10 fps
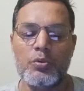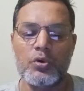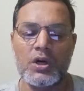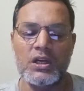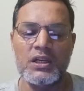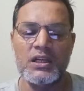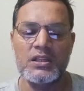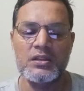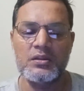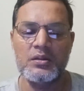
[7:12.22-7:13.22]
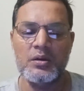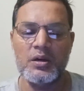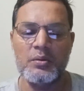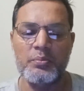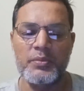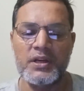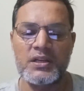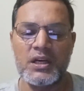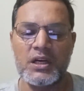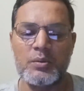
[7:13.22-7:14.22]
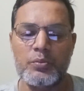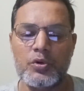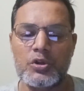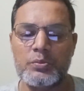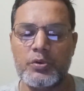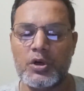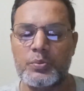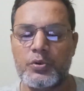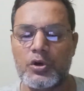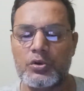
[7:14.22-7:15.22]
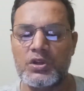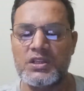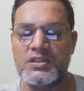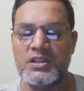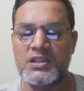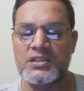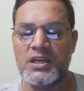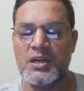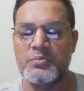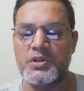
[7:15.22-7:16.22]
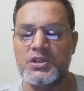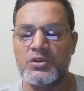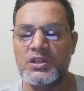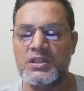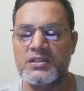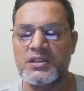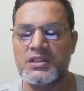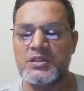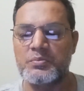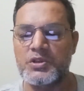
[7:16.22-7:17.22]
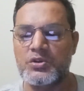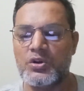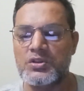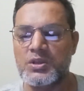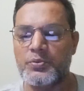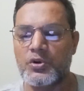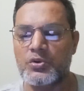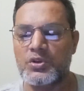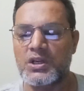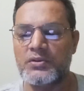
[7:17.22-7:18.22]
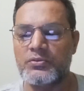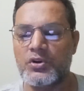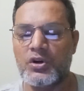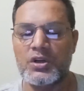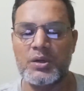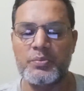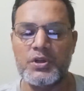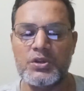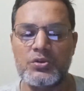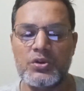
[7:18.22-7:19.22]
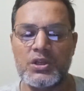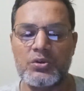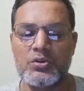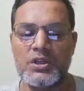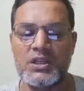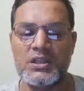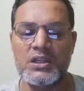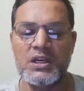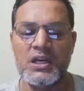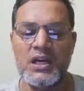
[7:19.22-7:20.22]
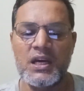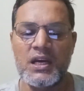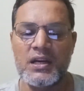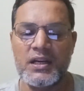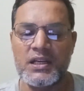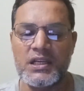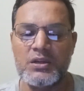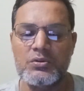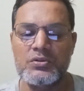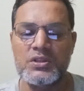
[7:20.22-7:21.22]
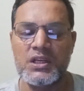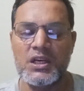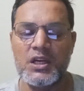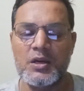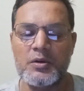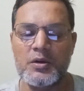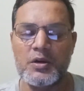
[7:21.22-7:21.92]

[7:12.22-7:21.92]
Focal length matter both for photo lenses and video lenses because a photograph or a video recording that used a